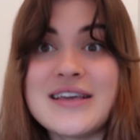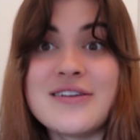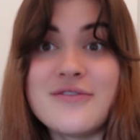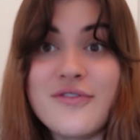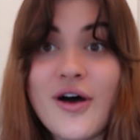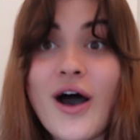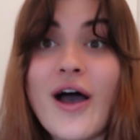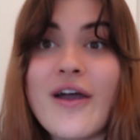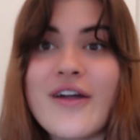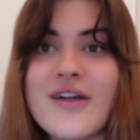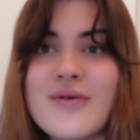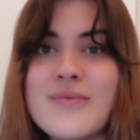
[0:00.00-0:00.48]

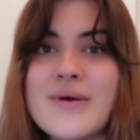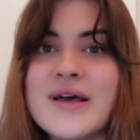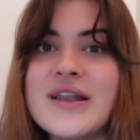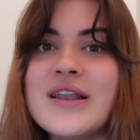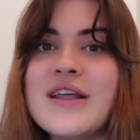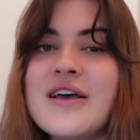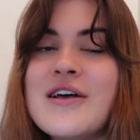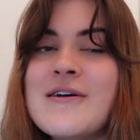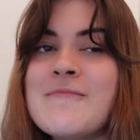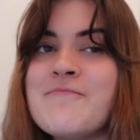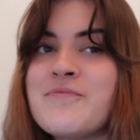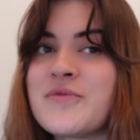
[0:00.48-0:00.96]

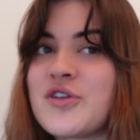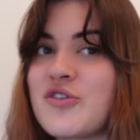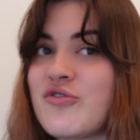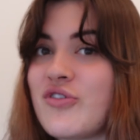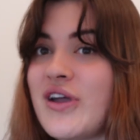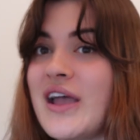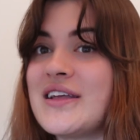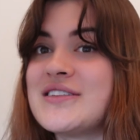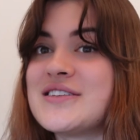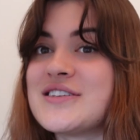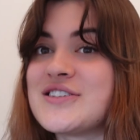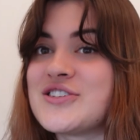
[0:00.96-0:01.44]
environment
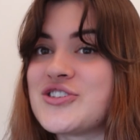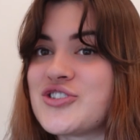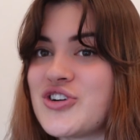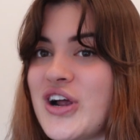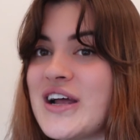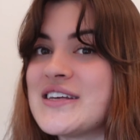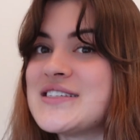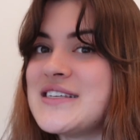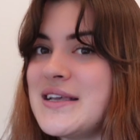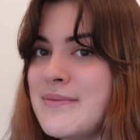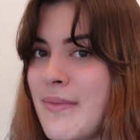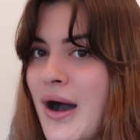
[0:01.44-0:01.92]
creates a
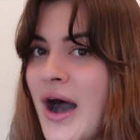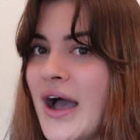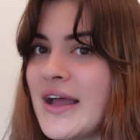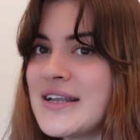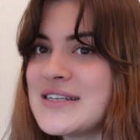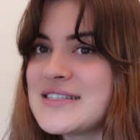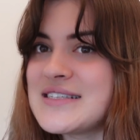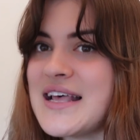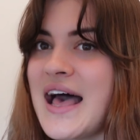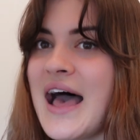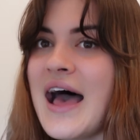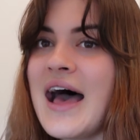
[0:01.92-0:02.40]
stressy
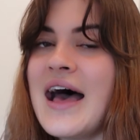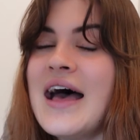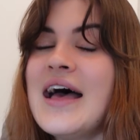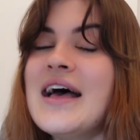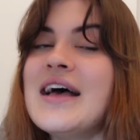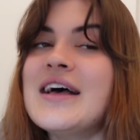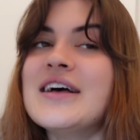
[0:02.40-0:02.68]
mindset.